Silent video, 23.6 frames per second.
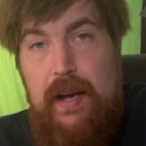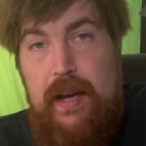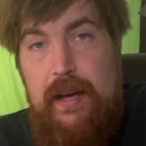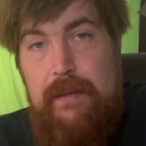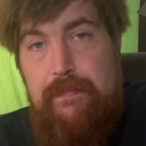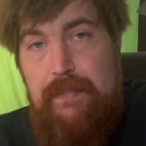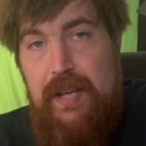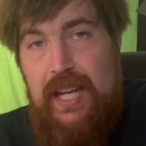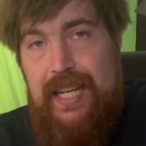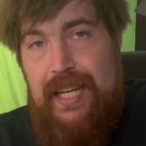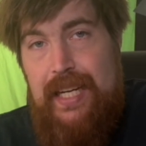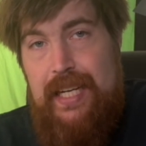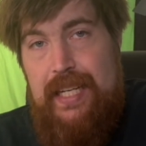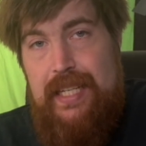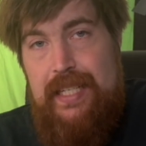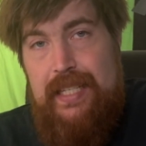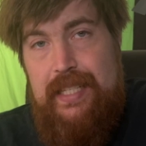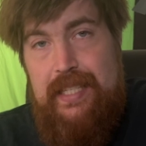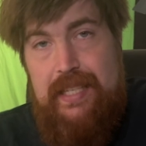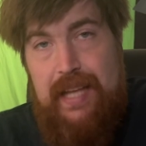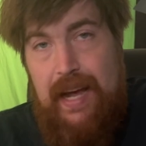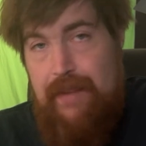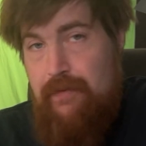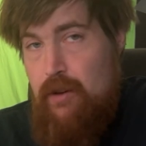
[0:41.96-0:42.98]

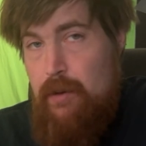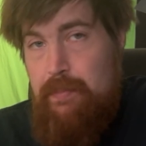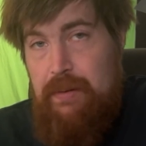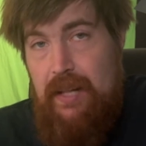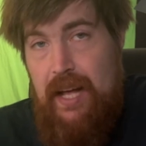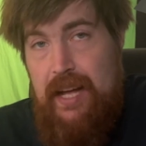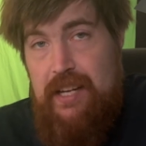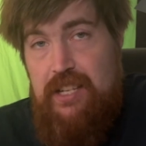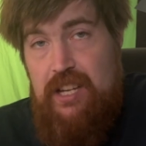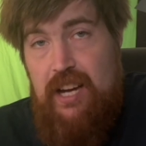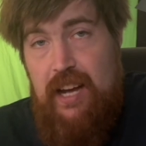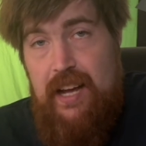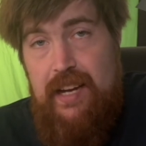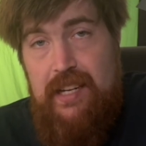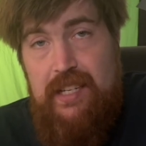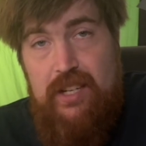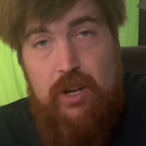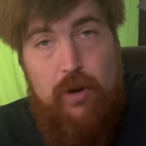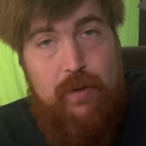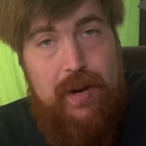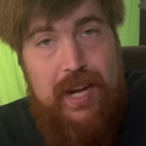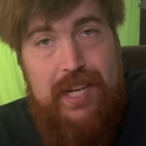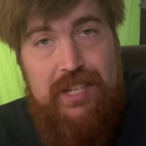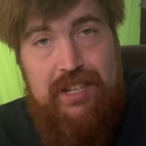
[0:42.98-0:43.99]
because every pledge and
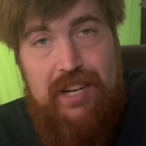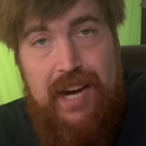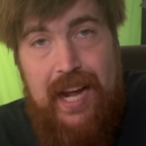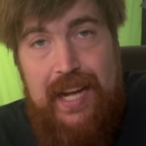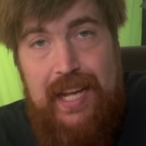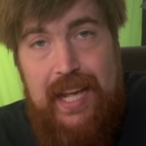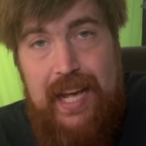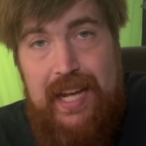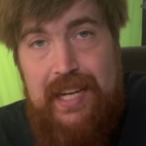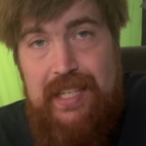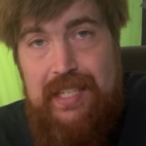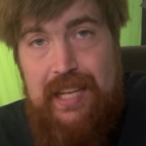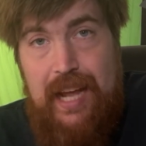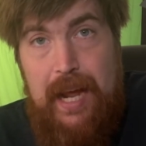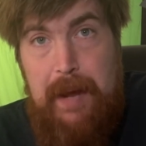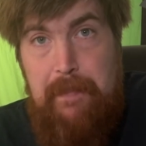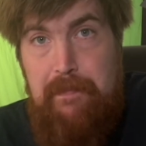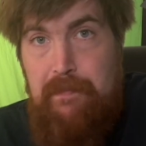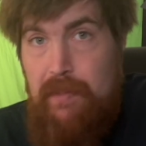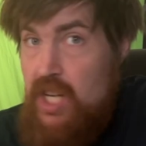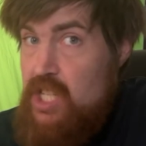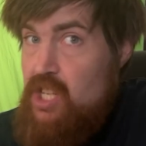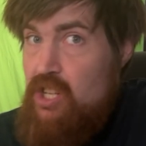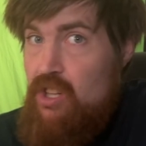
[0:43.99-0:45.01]
donation I get is a
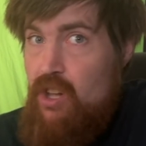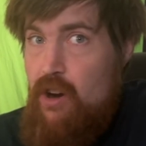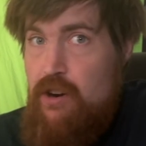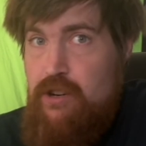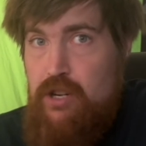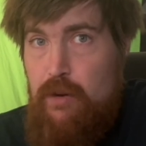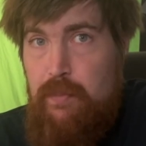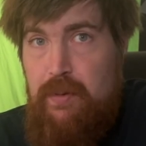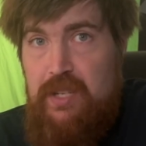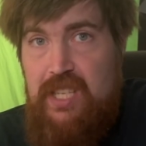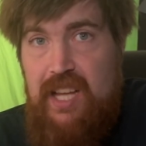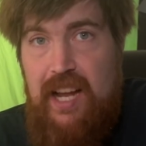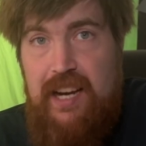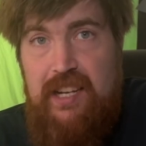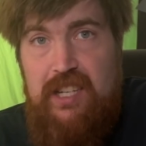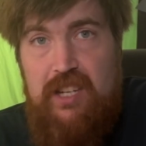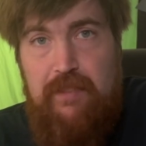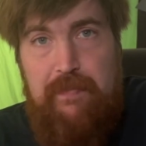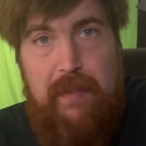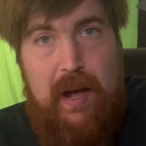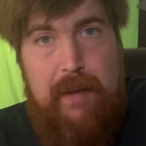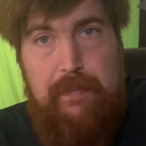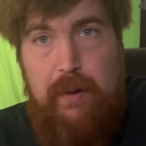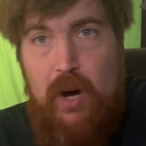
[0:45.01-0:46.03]
much larger
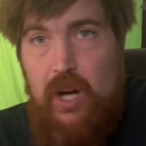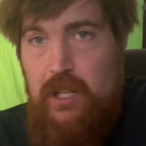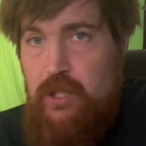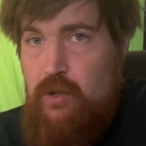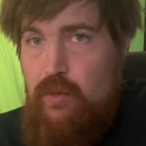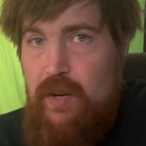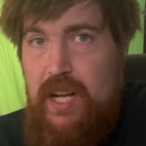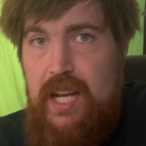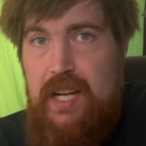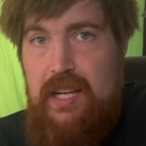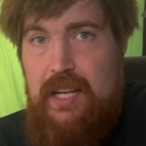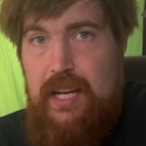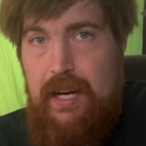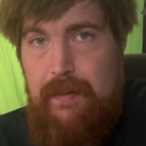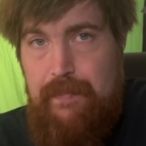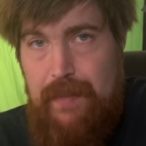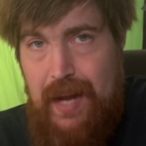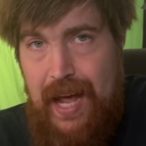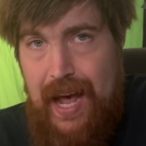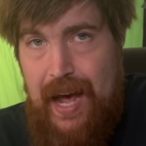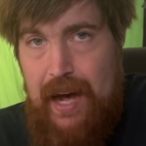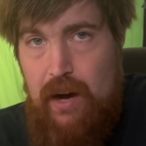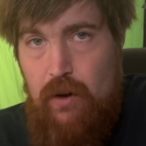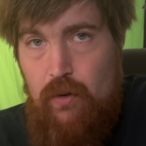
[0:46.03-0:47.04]
percentage of my paltry income
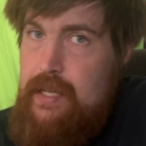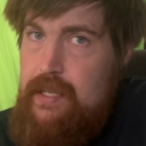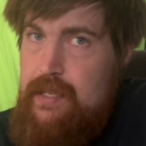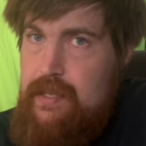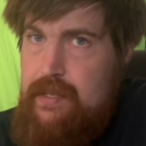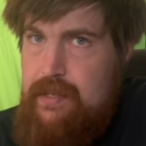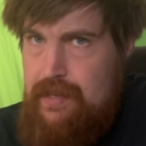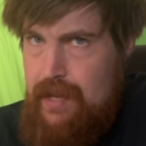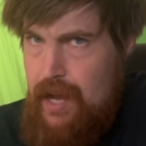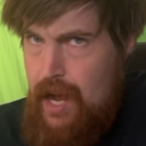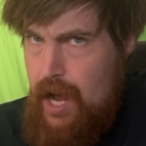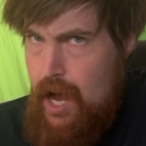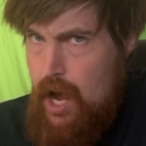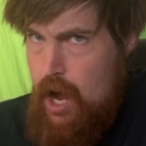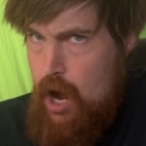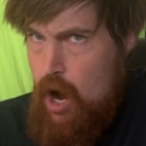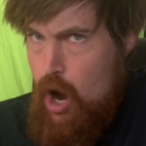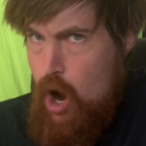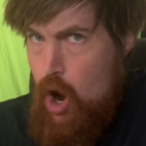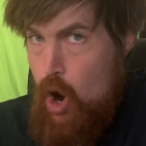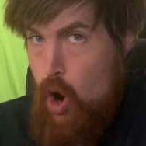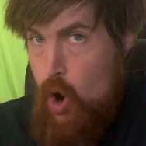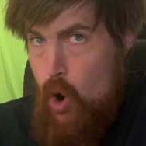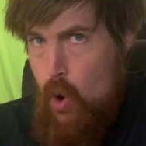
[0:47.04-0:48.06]
now.
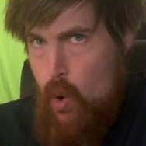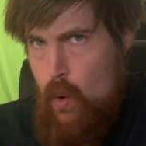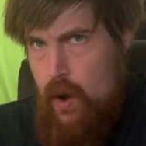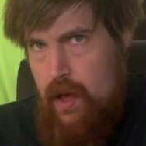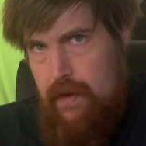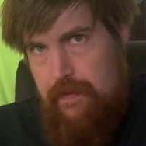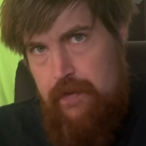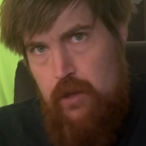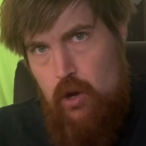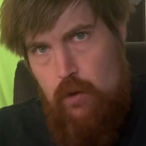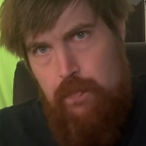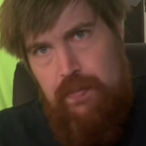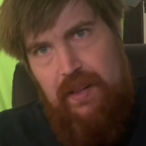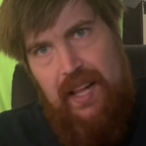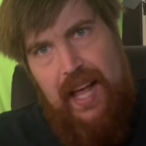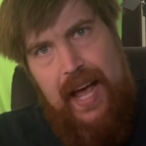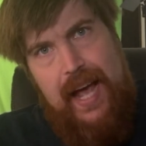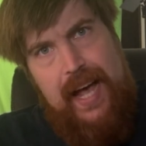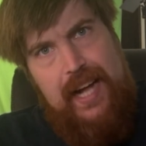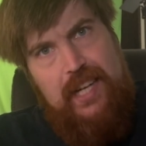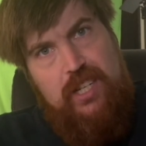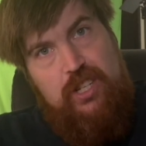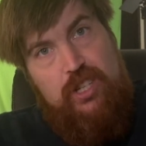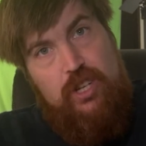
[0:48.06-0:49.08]
So, if you
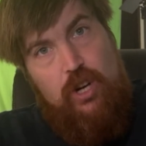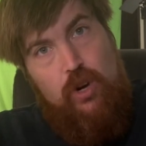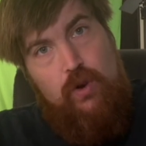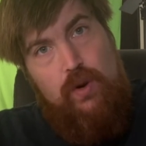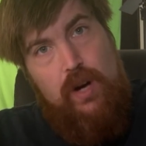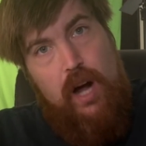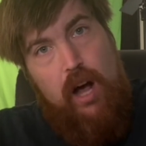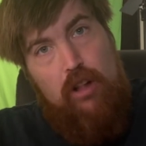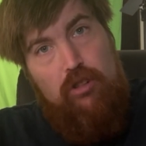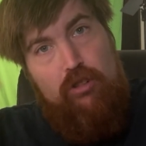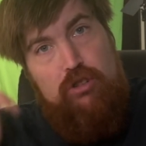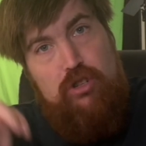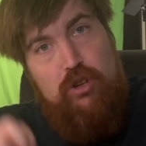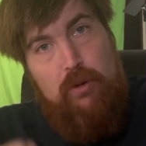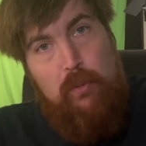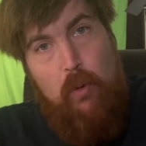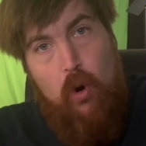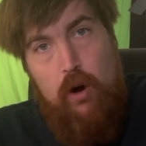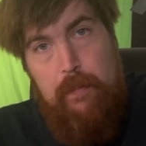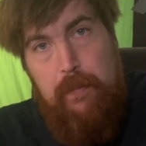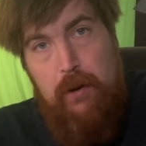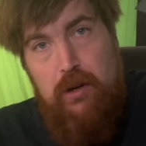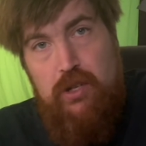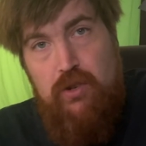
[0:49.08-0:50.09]
pledge $2 or
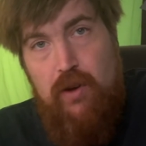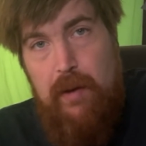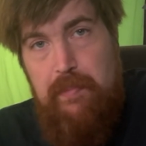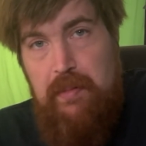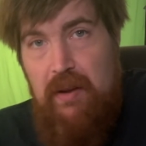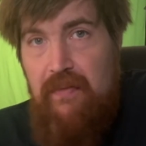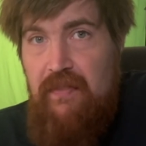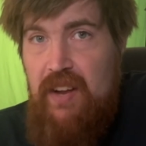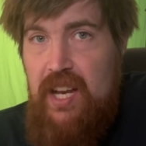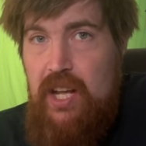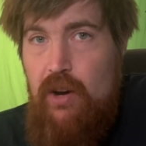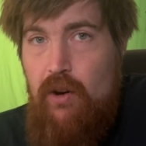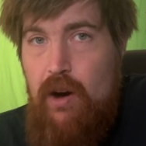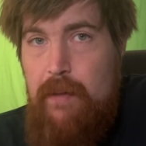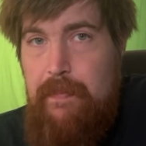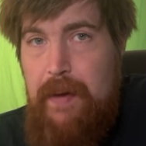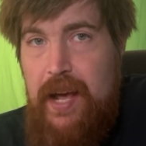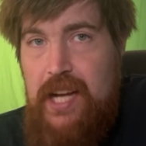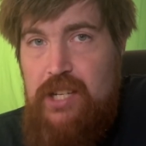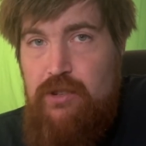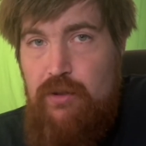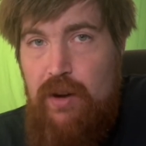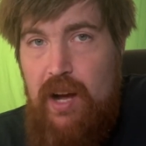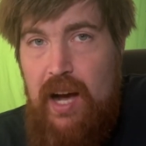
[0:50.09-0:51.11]
more per scripted video on
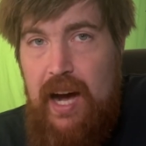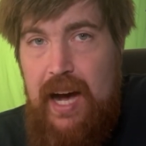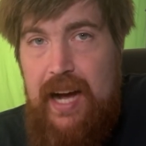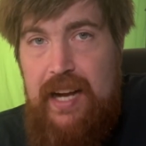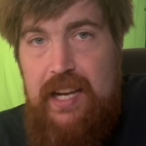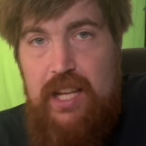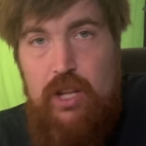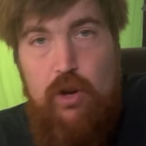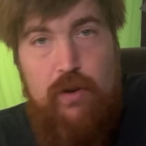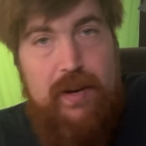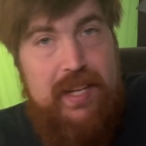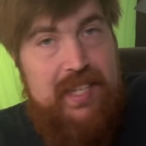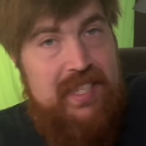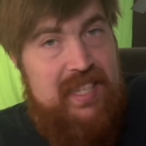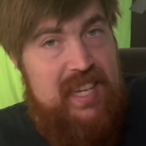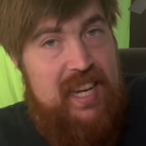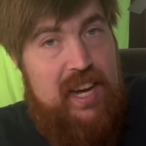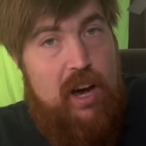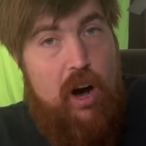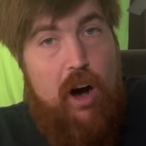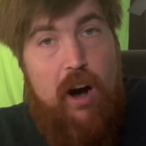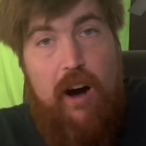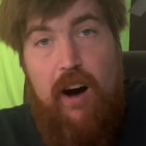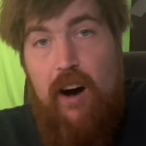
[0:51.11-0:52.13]
Patreon, you can
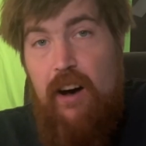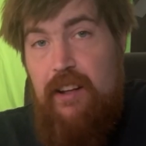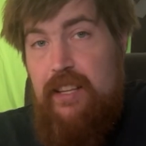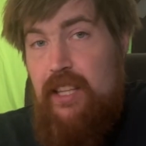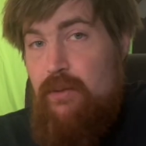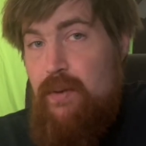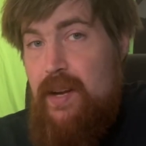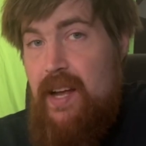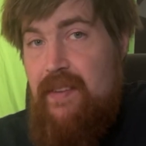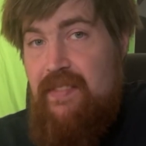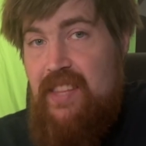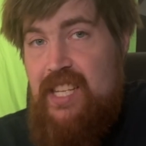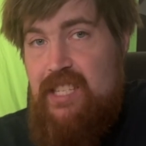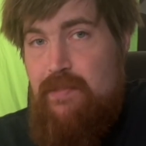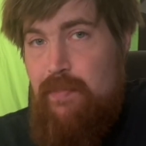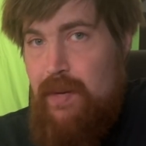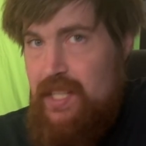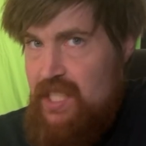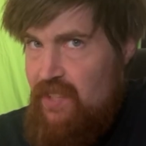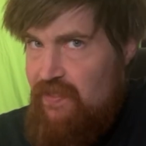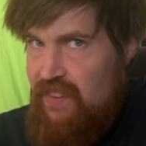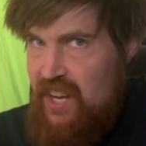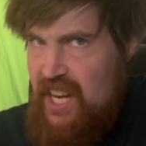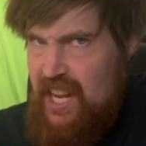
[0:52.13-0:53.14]
see all three of this
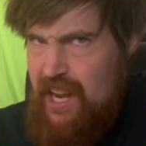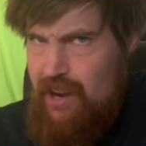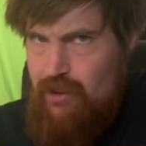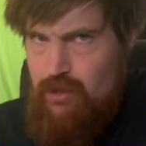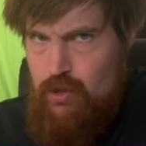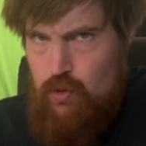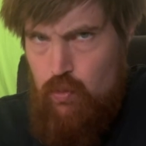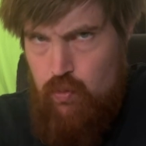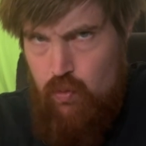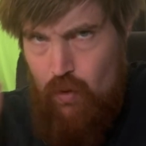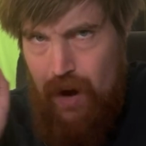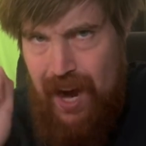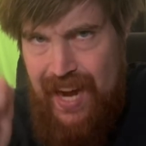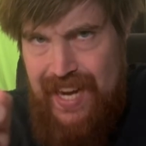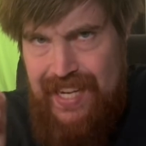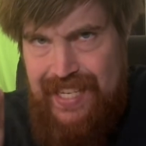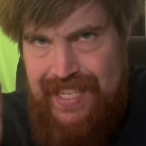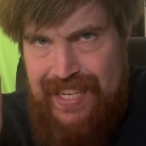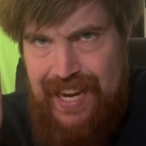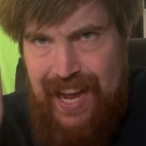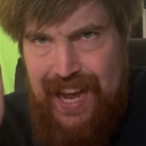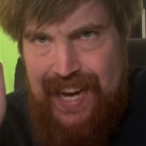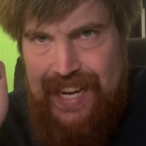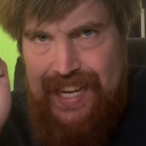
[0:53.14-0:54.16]
month's videos
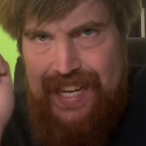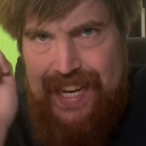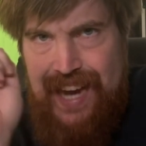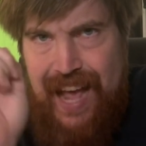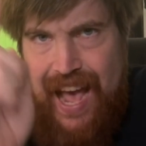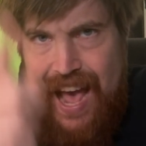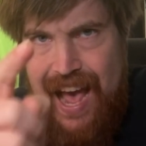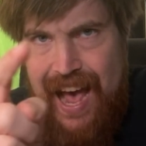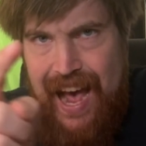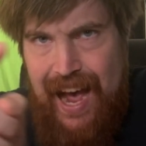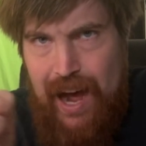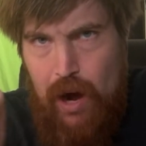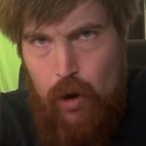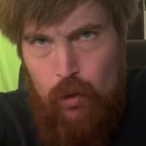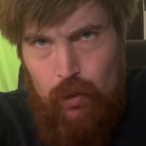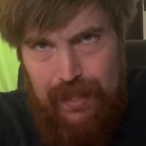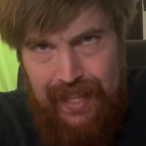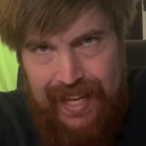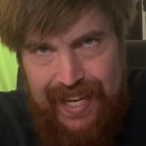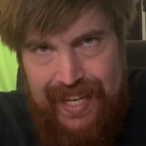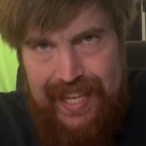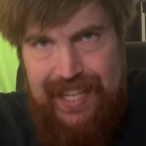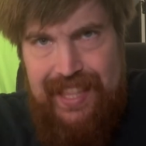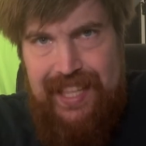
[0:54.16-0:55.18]
right now.
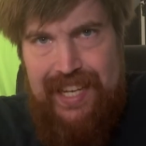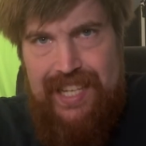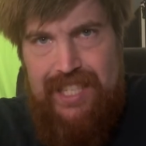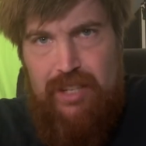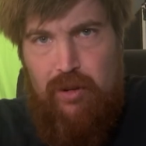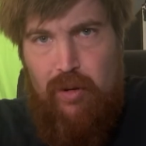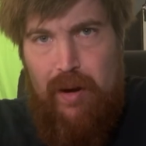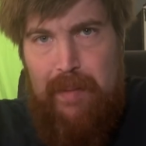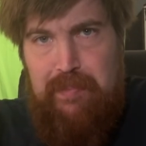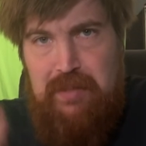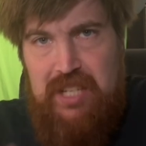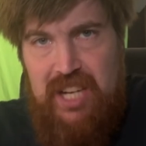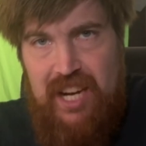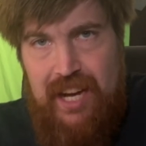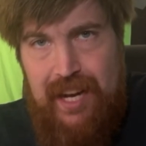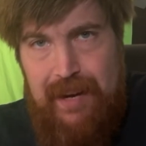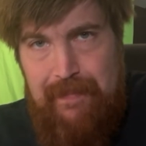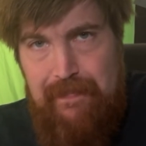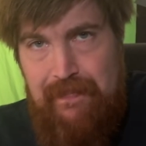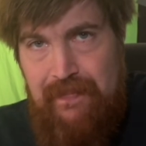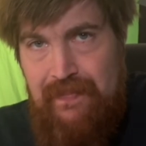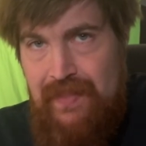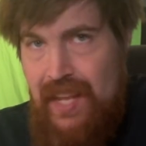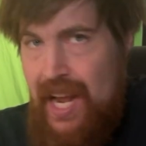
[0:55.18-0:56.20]
Link in the description.